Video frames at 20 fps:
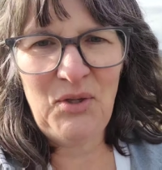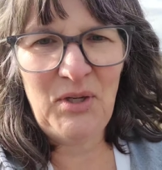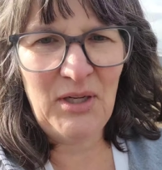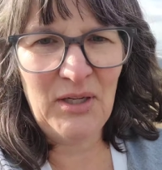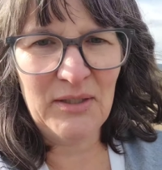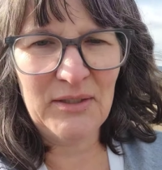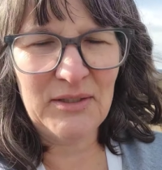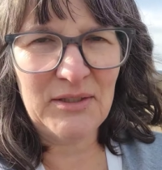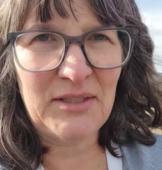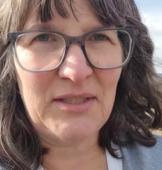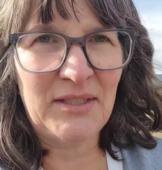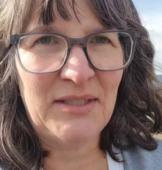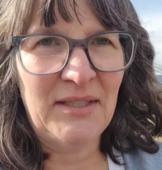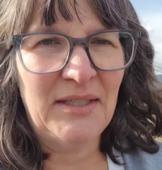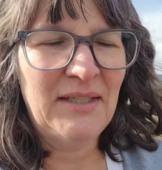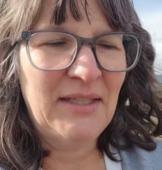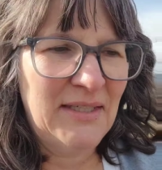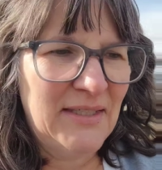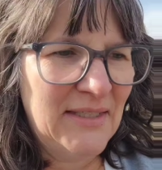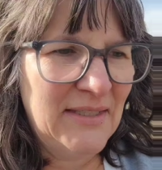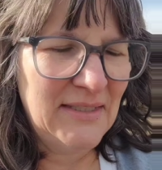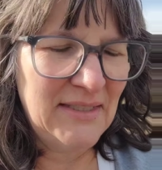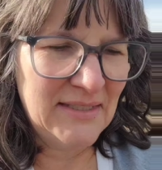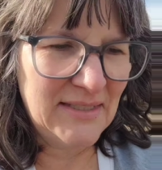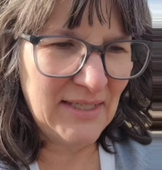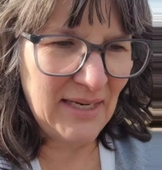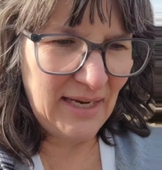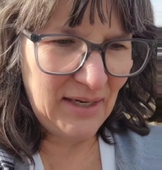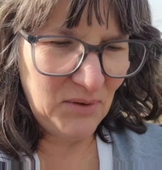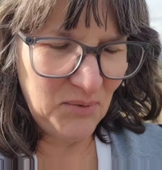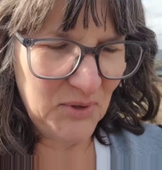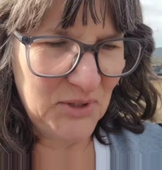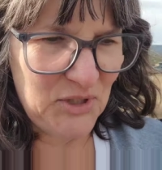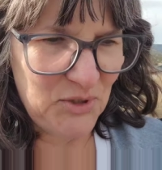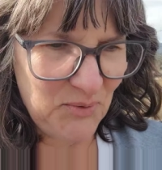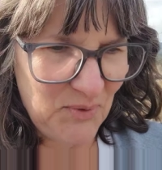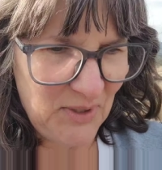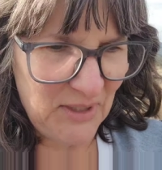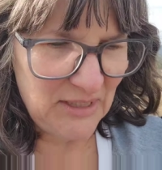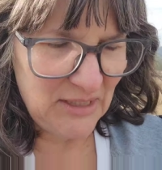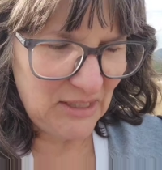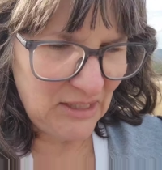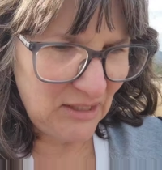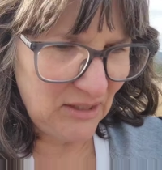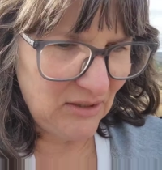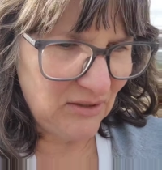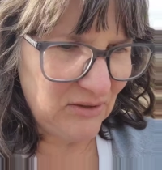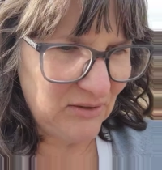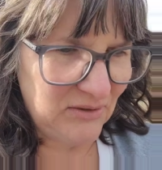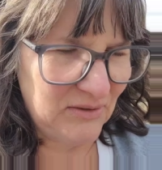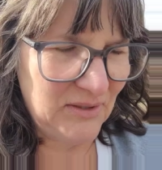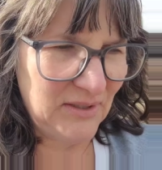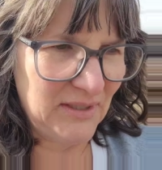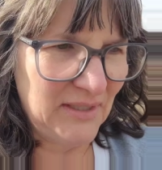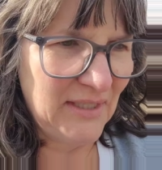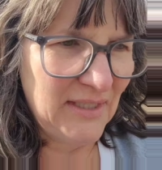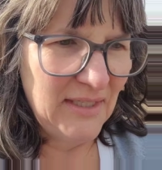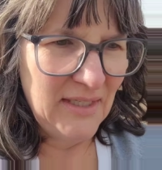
years deciding what you want to do.